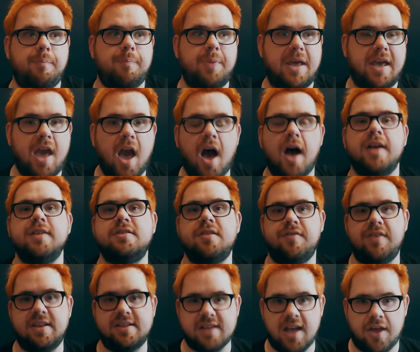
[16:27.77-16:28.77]
because of
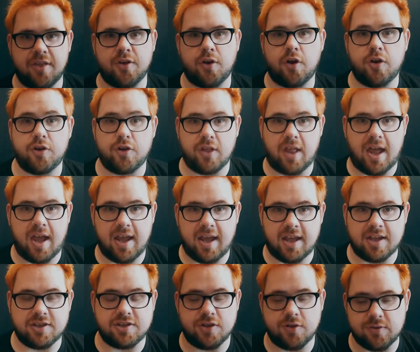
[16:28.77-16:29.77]
these other underlying
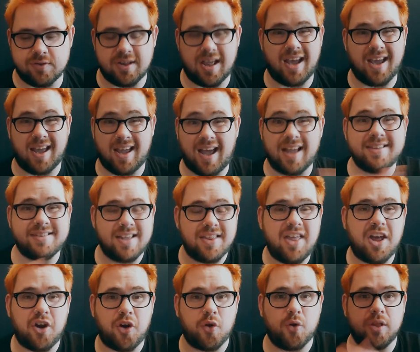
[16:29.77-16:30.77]
issues. Like I said
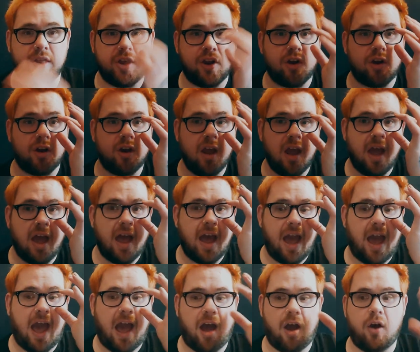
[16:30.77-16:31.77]
that earlier,
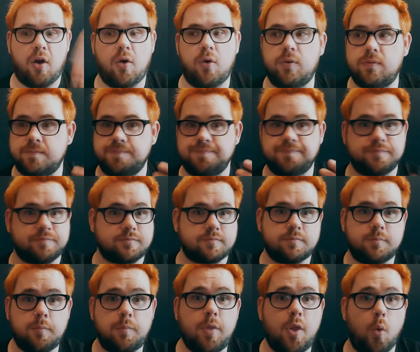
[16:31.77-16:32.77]
how
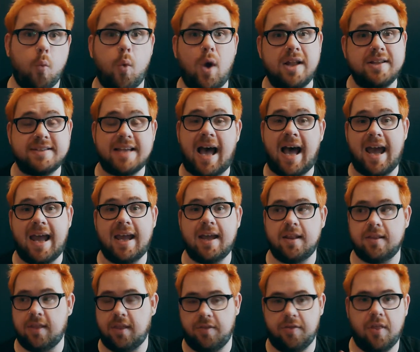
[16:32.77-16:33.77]
once I,
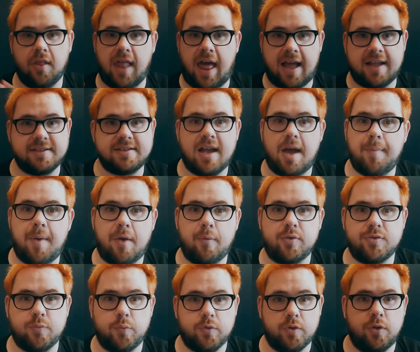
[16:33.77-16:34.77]
the last time I
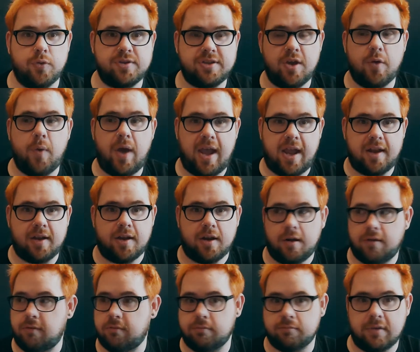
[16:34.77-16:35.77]
was losing weight, you
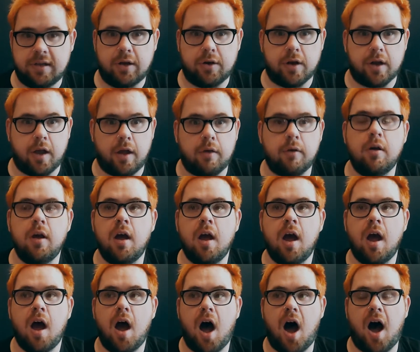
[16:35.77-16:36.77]
know, a year ago,
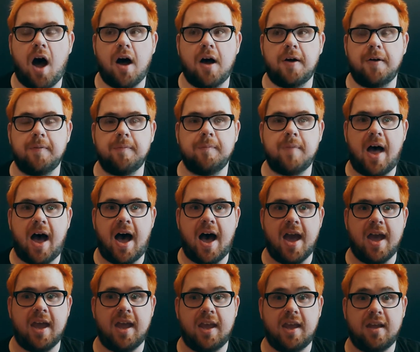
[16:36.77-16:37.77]
um,
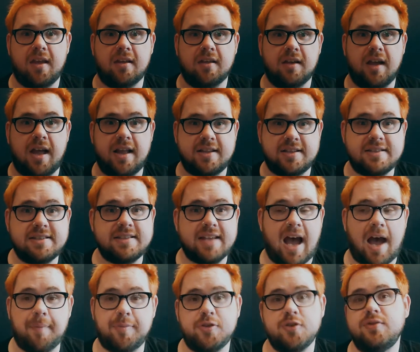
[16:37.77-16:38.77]
I had
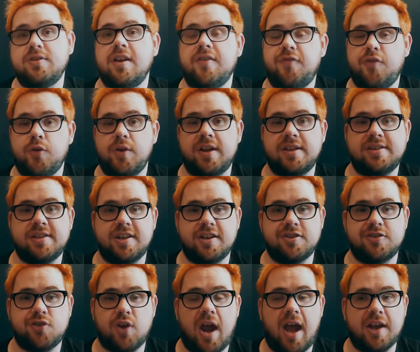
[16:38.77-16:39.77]
stopped using food as a
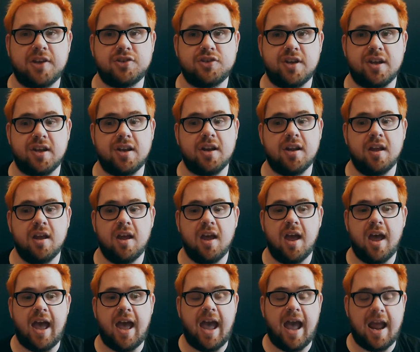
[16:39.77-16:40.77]
distraction,
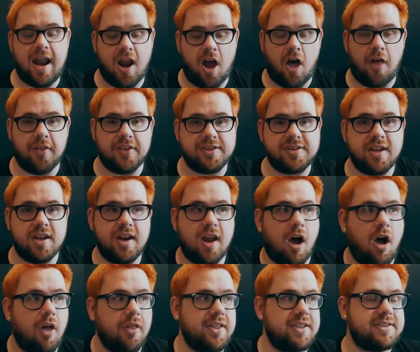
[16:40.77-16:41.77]
and all of a sudden
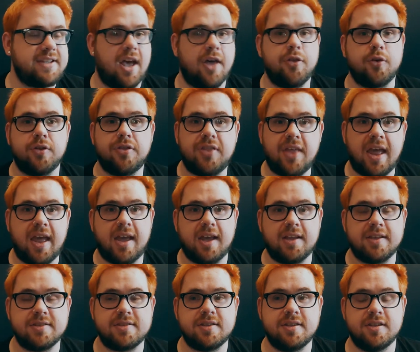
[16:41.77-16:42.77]
all these other
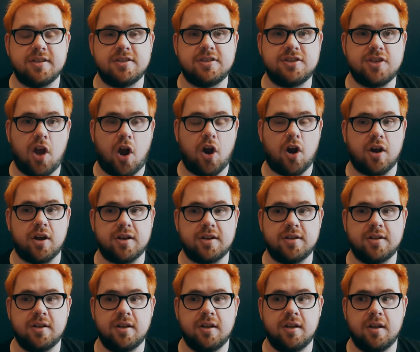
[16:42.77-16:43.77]
things start
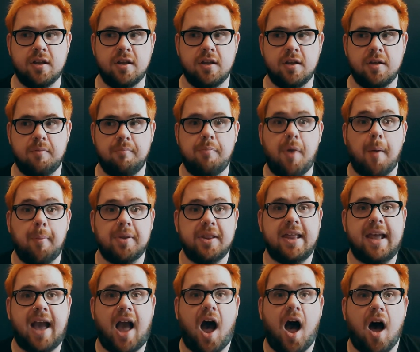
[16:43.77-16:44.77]

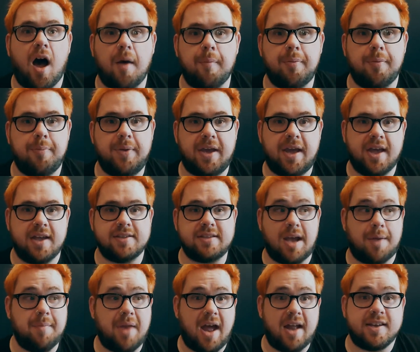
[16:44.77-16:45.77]
bubbling up because
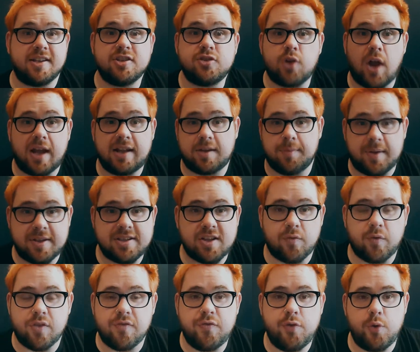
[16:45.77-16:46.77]
I'm not distracting
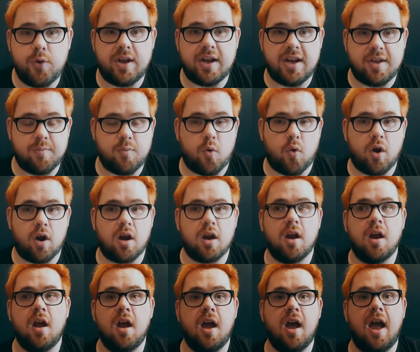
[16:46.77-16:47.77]
myself with food anymore.
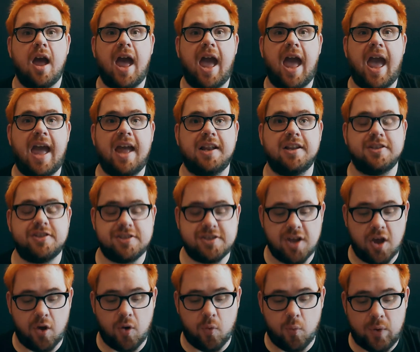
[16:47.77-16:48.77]
And
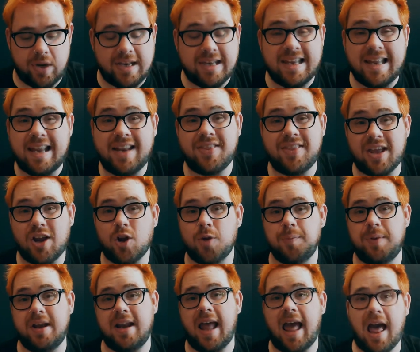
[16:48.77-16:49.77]
so we need
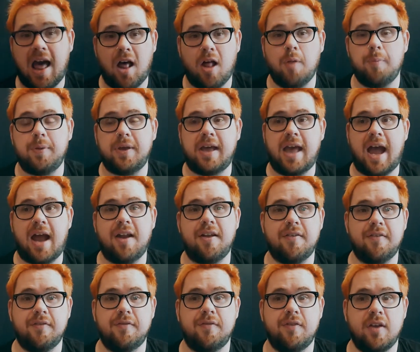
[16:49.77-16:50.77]
therapy to help kind
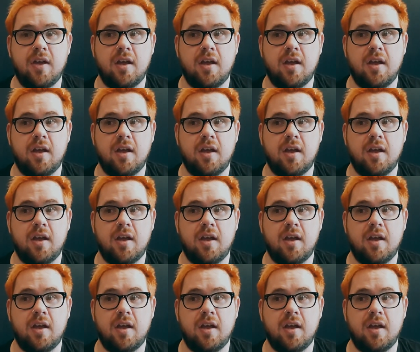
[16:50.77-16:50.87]
of